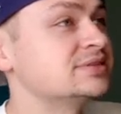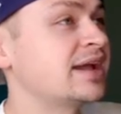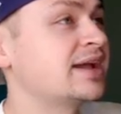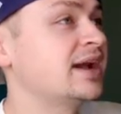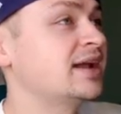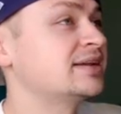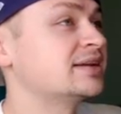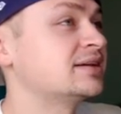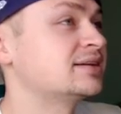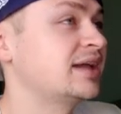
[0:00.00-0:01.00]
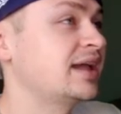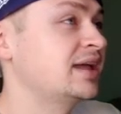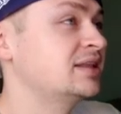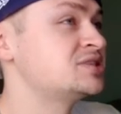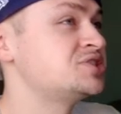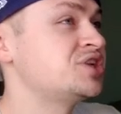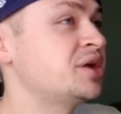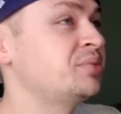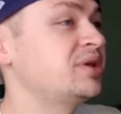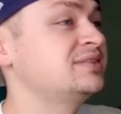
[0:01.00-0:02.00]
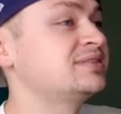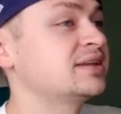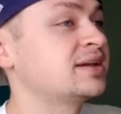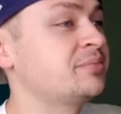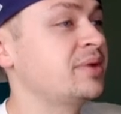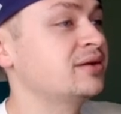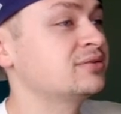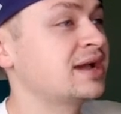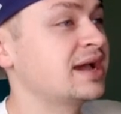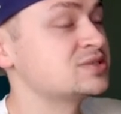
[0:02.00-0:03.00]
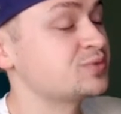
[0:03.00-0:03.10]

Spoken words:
Iconic. And let's jump into the Camaro, guys.